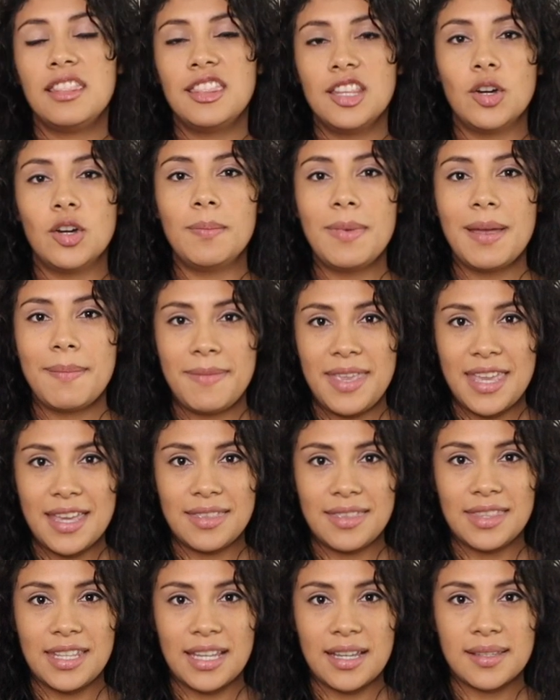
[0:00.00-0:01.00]
No me
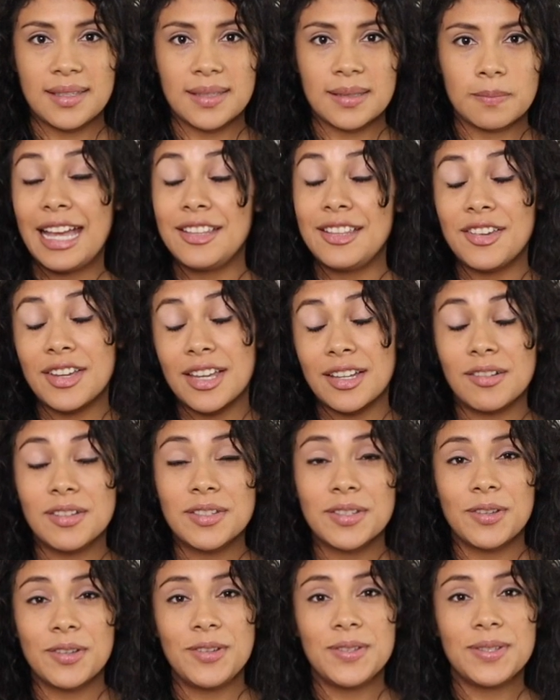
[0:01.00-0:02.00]
mientas. And you can
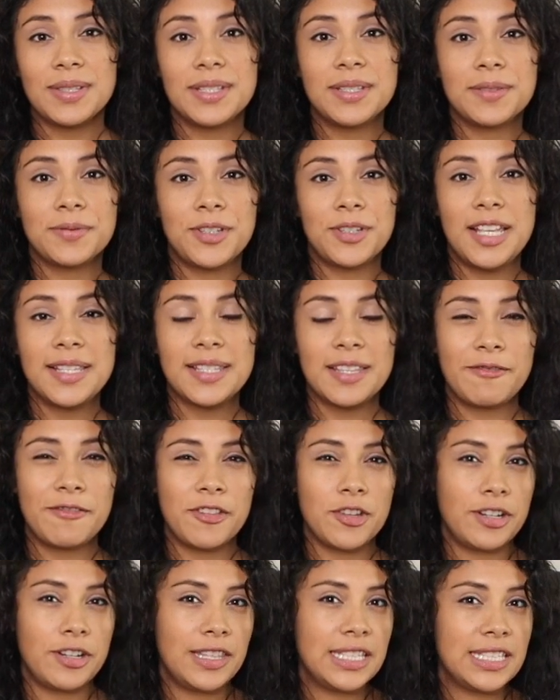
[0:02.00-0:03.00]
also use this phrase
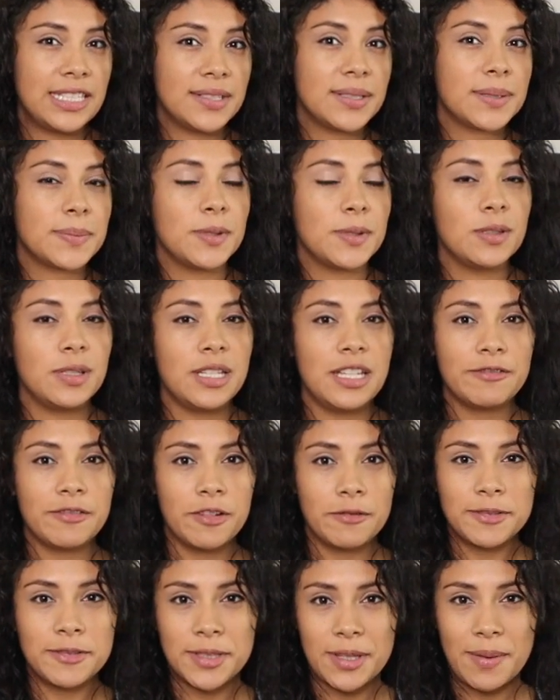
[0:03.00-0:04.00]
if you're in
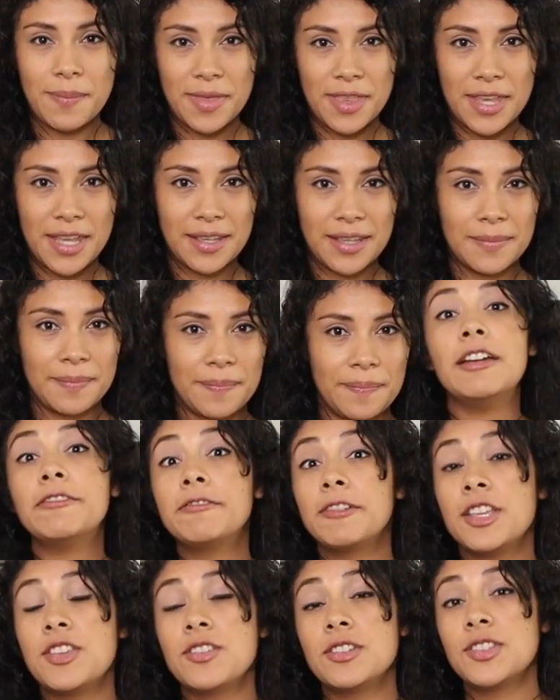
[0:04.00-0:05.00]
disbelief of something.
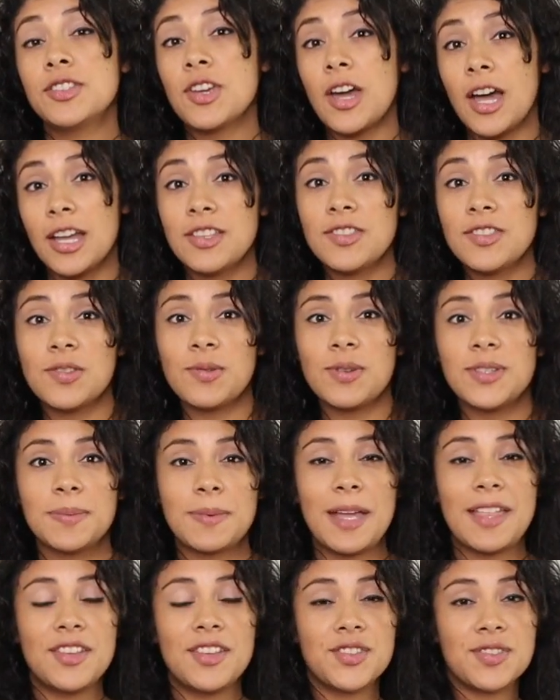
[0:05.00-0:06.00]
If when you're talking to a
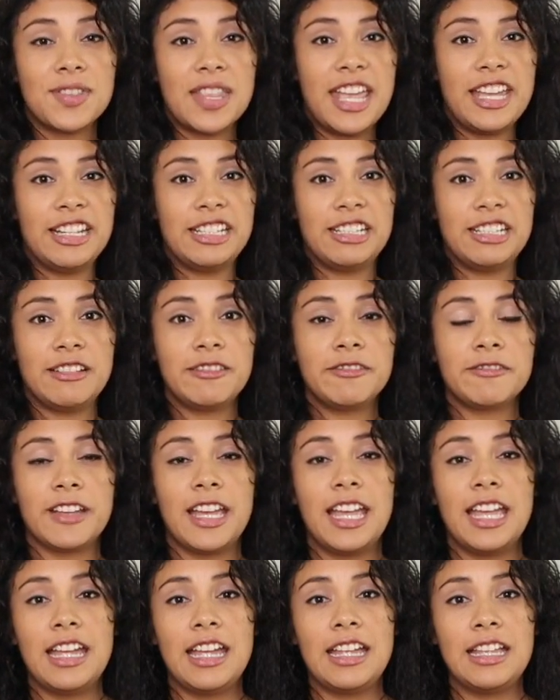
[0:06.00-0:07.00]
Spanish native
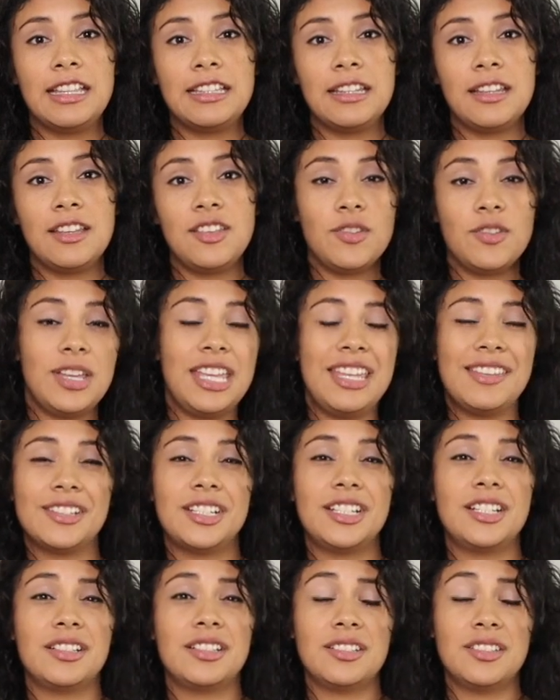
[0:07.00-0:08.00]
and you
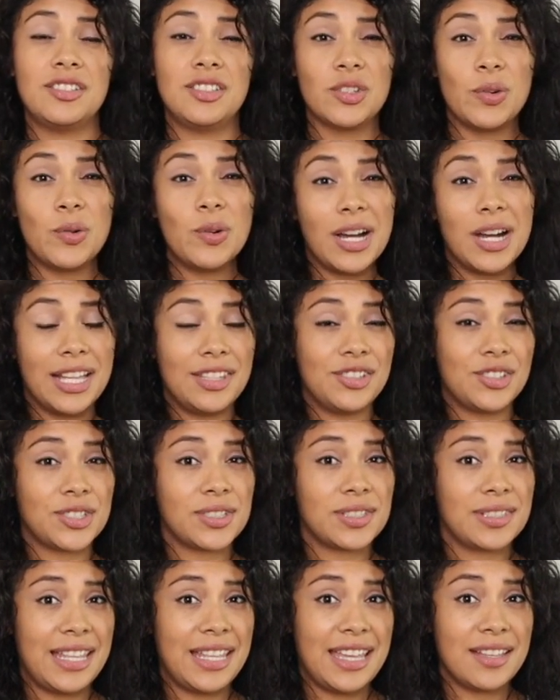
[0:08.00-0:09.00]
either don't
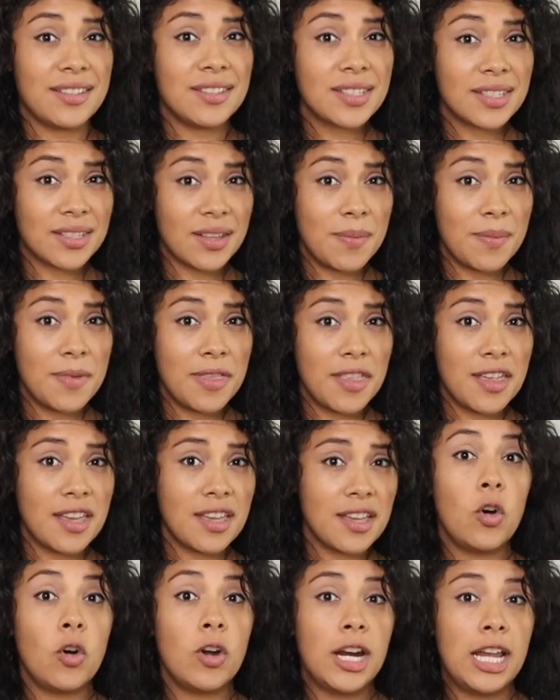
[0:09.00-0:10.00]
understand
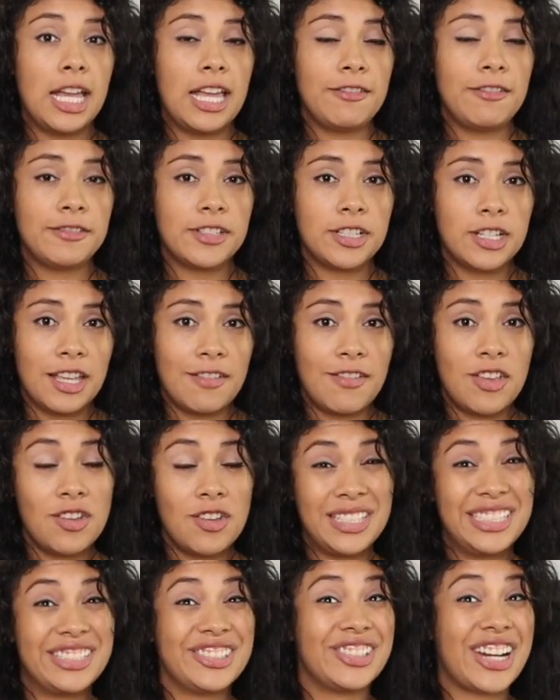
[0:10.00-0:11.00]
something or if they're giving
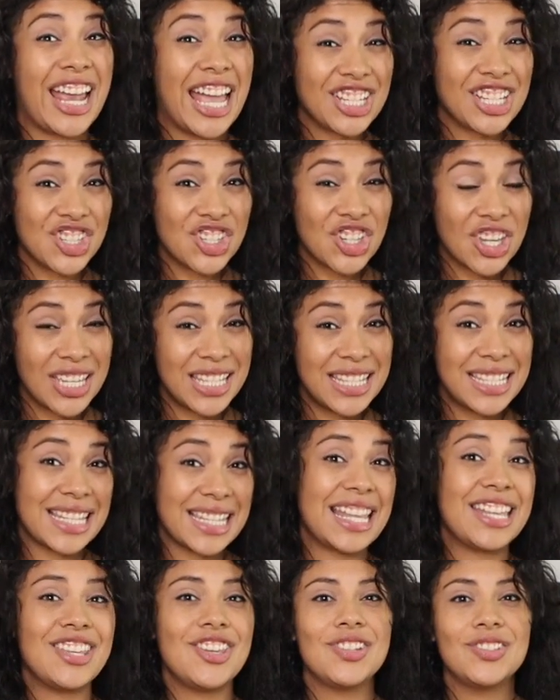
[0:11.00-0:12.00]
you
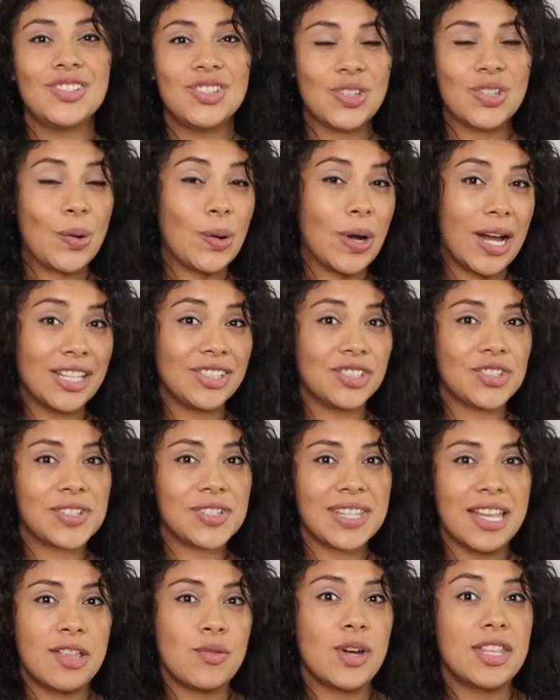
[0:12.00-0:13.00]
directions and you don't
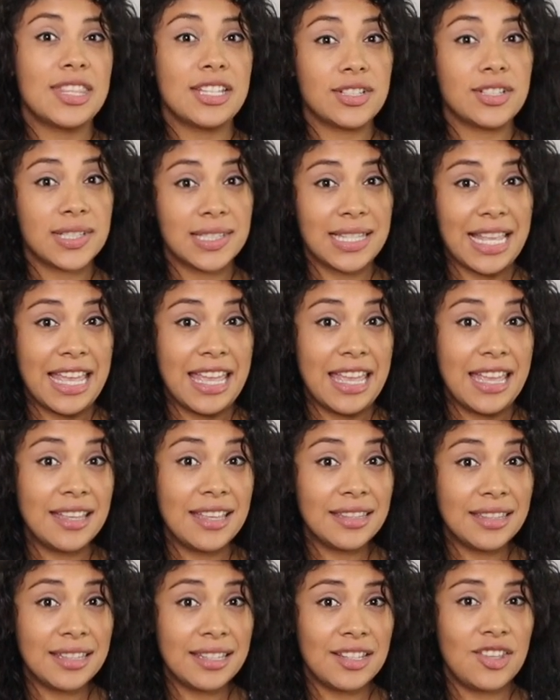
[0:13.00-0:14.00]
understand what they're
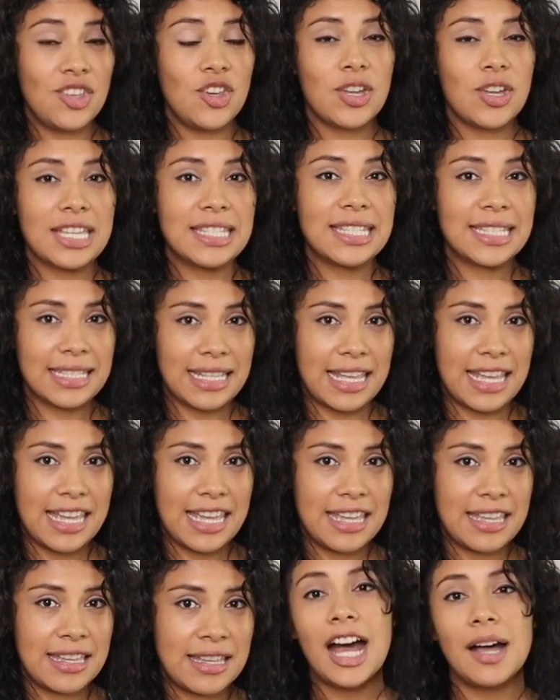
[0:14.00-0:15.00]
saying, you can
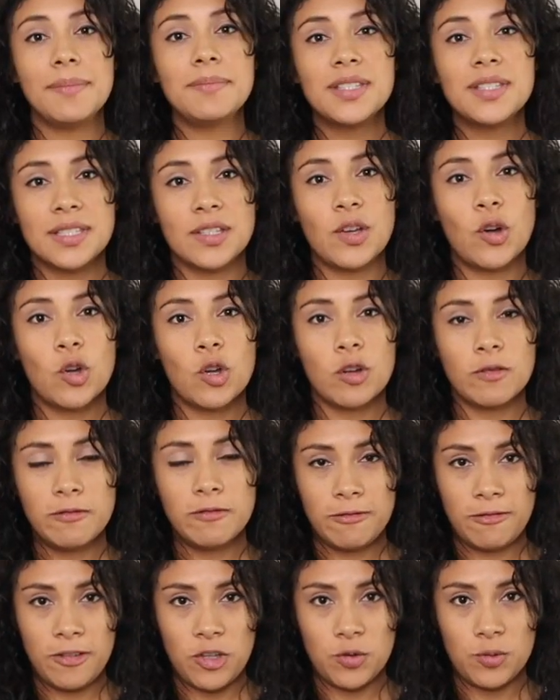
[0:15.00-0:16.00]
say, I'm so
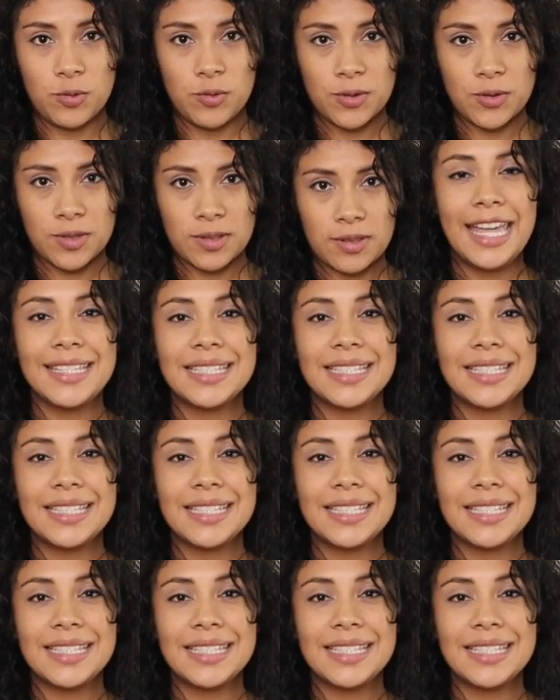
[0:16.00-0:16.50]
confused.